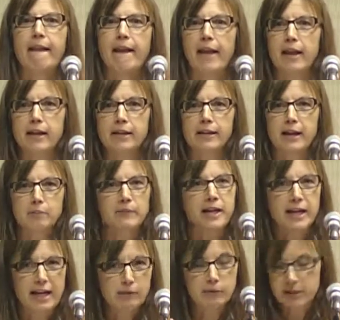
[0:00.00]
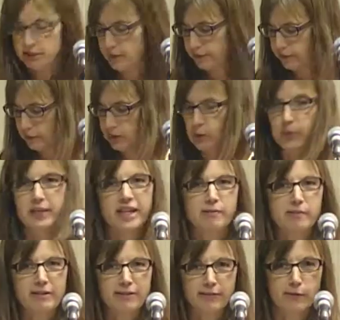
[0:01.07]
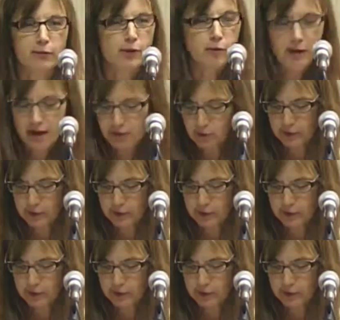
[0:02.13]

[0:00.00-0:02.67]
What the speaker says: And I'm glad I wasn't the first one to have my phone go off.